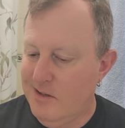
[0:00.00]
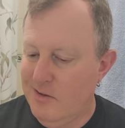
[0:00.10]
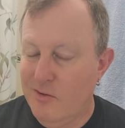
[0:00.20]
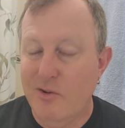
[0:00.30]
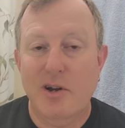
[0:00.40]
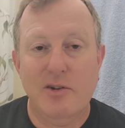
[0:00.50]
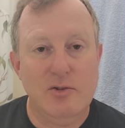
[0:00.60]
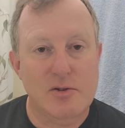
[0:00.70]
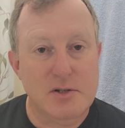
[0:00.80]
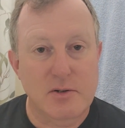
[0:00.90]
all you got to
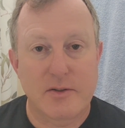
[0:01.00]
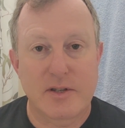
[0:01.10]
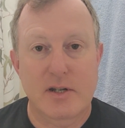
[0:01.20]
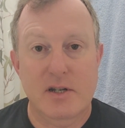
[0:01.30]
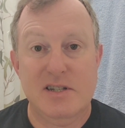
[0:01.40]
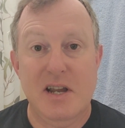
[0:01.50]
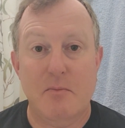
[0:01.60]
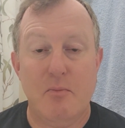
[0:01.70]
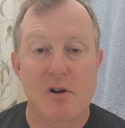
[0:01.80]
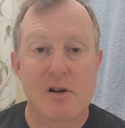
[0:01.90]
do is look at the
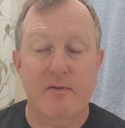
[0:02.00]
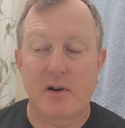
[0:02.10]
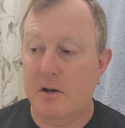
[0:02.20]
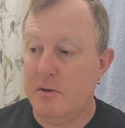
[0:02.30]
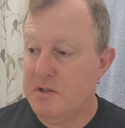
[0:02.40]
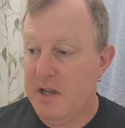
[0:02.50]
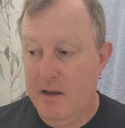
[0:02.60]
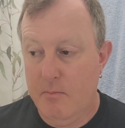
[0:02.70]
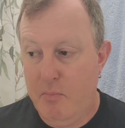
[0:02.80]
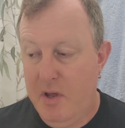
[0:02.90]
scent profiles
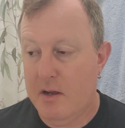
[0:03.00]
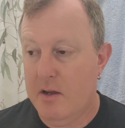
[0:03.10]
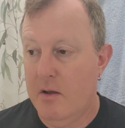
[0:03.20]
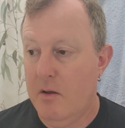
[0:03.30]
and pick